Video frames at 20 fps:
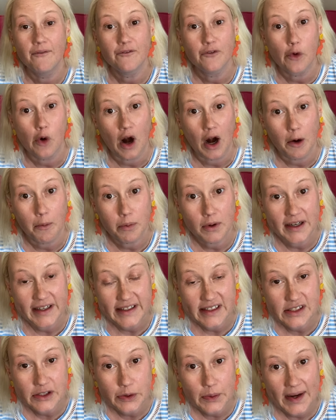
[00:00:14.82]
for our
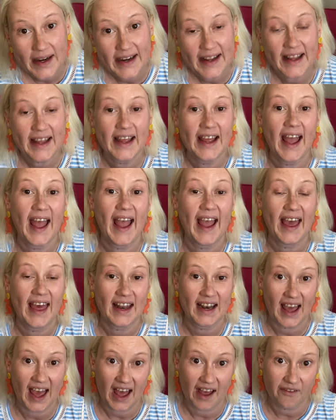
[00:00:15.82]
pre-screening
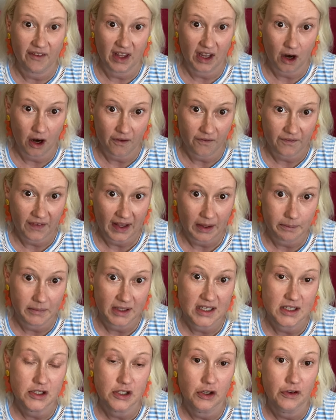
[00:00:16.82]
and having our
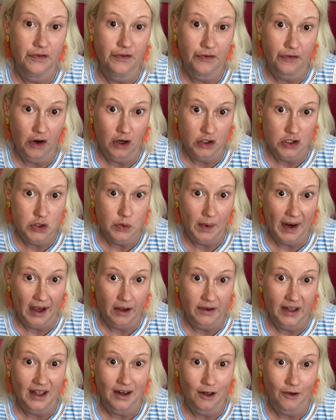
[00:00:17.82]
families do first
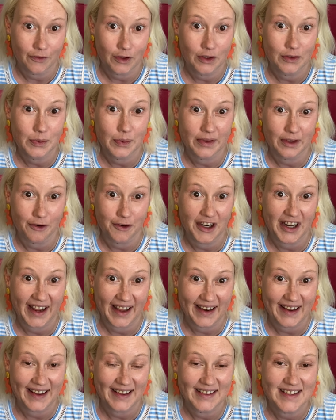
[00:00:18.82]
round interviews with their
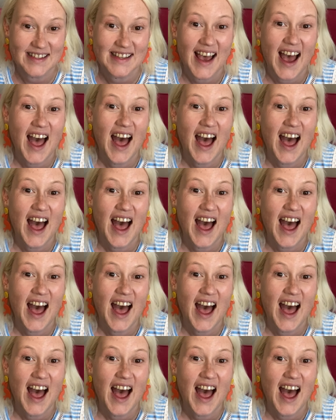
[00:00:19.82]
nannies